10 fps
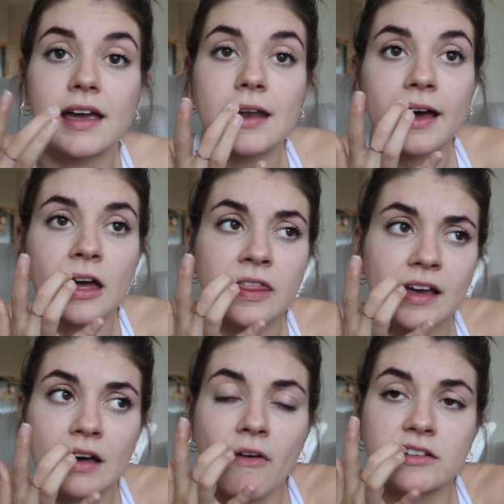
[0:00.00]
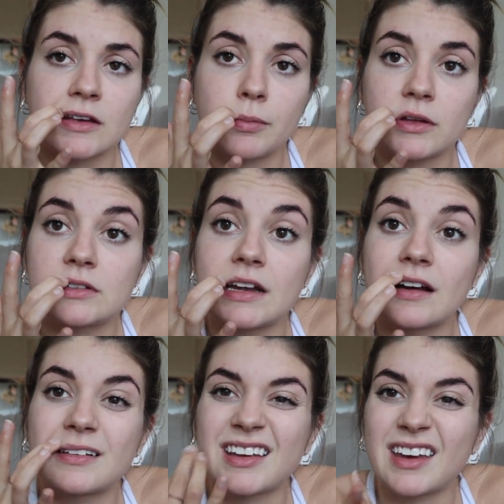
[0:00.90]
and I think I've also posted it
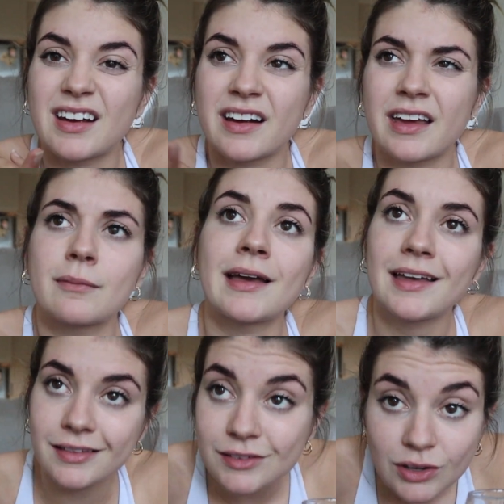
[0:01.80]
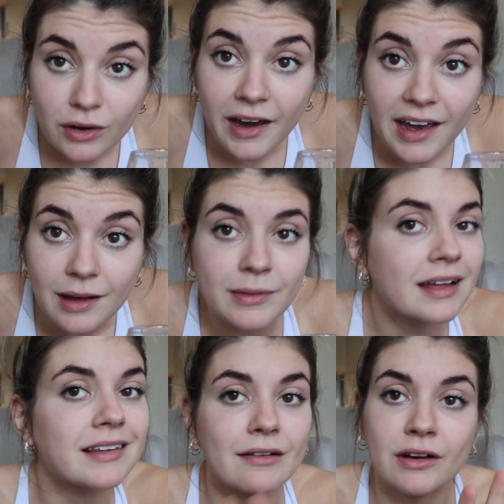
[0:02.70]
on here in my Instagram.
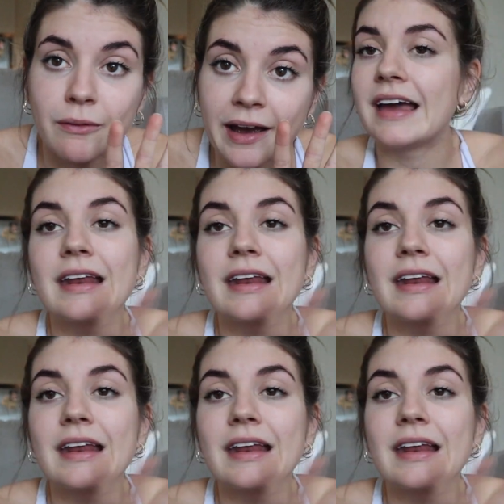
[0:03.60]
It's everywhere.